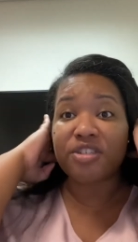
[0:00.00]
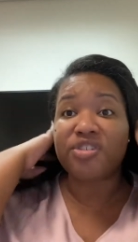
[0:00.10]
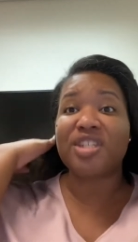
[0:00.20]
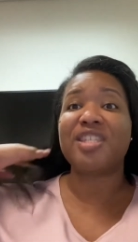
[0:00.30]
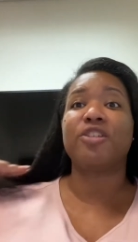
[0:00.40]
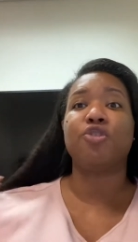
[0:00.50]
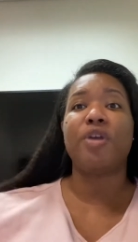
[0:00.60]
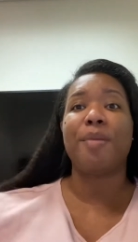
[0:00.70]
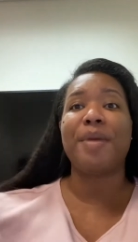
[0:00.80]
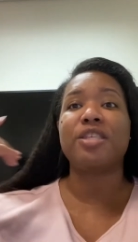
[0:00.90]
to second
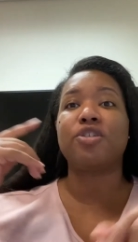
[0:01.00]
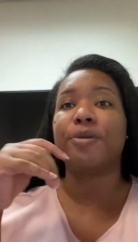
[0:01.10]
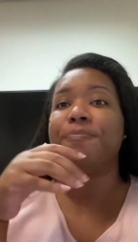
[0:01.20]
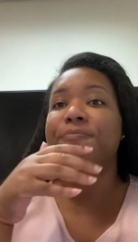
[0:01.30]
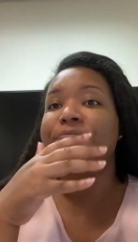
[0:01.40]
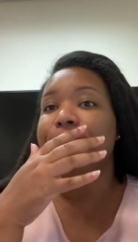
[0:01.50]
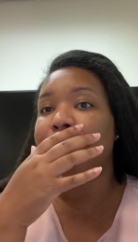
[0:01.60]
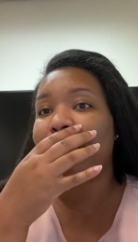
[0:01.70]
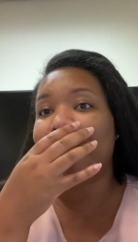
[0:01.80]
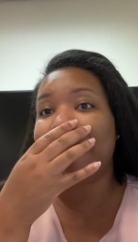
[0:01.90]
trimester,
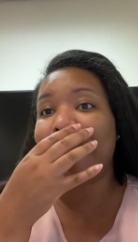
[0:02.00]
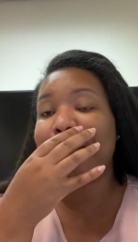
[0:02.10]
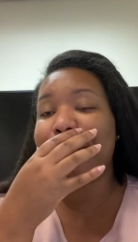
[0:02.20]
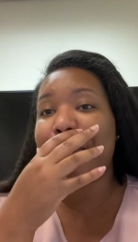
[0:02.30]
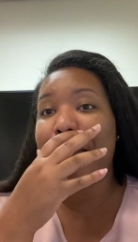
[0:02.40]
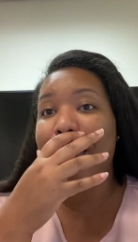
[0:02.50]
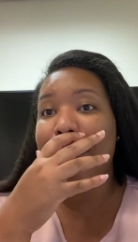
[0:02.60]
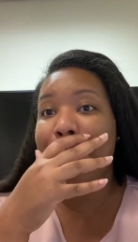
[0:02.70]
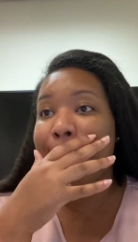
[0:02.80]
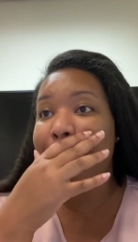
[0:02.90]
and
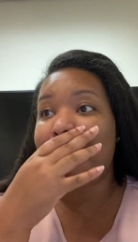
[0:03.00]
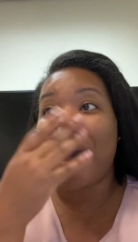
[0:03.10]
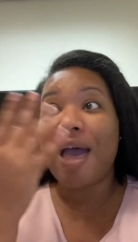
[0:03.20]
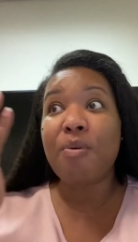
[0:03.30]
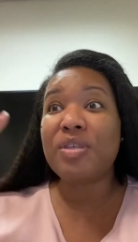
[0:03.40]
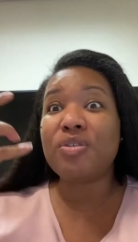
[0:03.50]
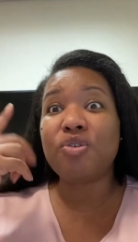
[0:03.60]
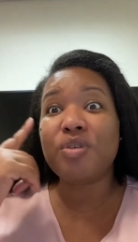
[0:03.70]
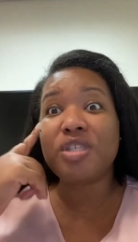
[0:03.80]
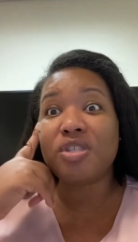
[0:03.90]
I wasn't
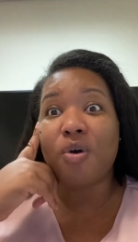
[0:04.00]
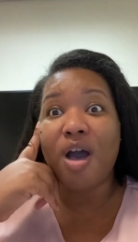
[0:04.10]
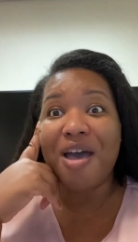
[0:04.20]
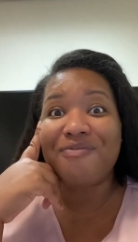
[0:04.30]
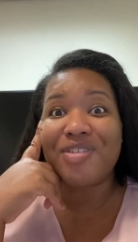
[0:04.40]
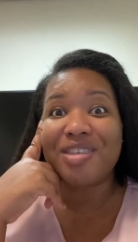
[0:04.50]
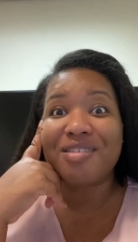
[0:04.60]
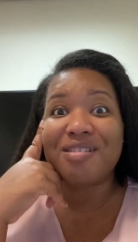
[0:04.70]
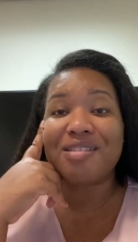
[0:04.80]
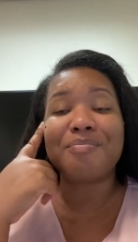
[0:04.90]
doing so hot
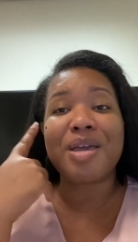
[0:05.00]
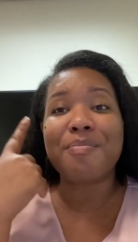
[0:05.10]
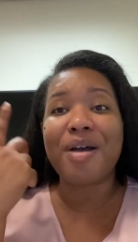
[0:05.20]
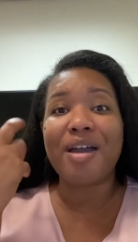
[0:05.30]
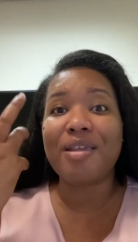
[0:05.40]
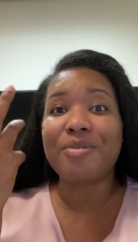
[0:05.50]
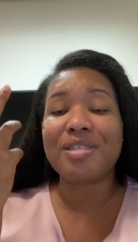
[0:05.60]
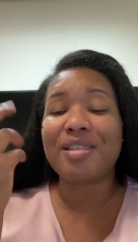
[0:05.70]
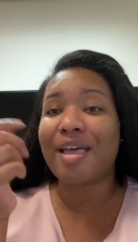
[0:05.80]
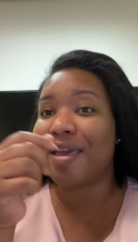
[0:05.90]
physically. My body
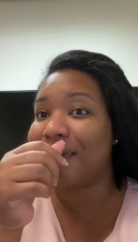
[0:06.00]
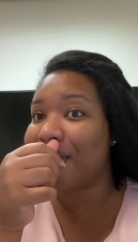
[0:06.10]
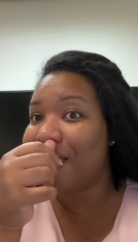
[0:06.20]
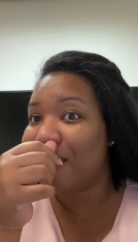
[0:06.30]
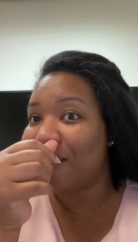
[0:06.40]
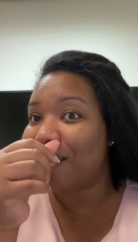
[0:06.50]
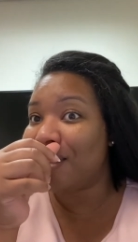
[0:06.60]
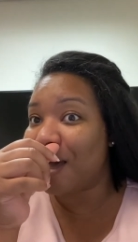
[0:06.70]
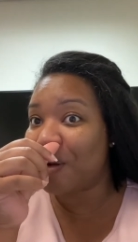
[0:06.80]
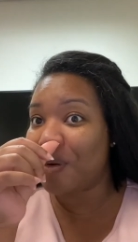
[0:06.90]
was like
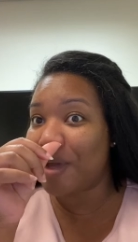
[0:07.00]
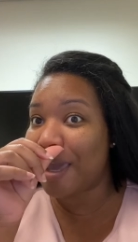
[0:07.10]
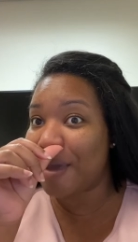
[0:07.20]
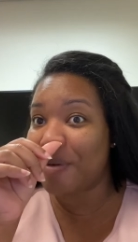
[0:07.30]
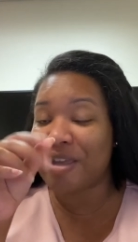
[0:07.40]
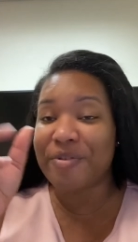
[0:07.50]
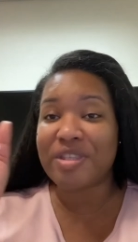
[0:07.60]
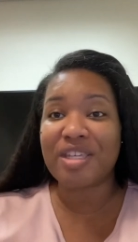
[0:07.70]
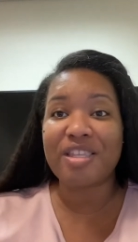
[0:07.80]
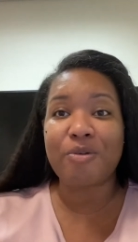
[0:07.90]
not okay with
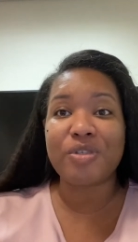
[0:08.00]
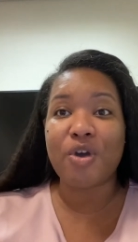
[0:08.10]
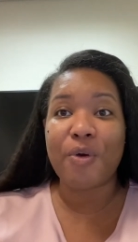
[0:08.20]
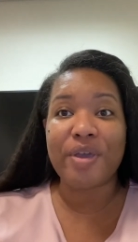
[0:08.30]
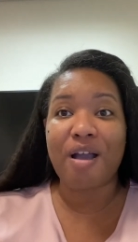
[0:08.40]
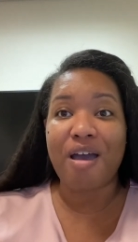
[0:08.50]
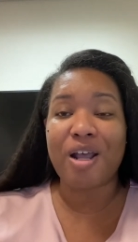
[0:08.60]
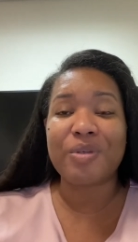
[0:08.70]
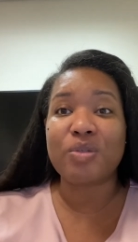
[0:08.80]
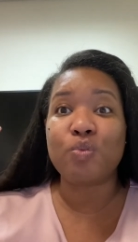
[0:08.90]
everything that was going on. I
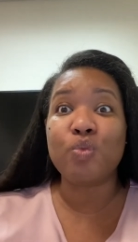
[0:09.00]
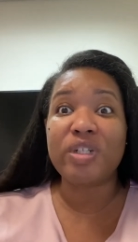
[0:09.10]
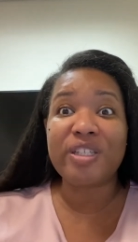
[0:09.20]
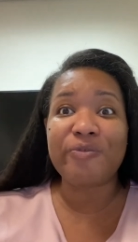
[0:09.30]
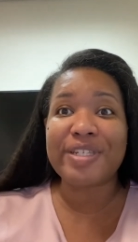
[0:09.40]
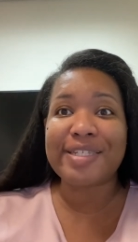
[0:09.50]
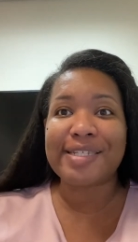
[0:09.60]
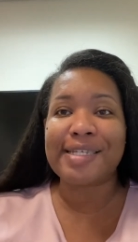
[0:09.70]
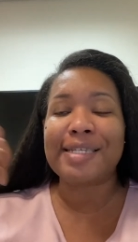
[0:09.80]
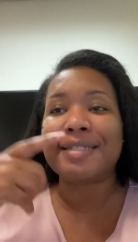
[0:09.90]
was really
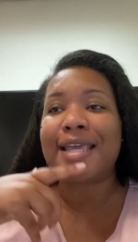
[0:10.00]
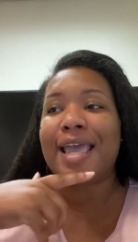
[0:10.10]
fatigued.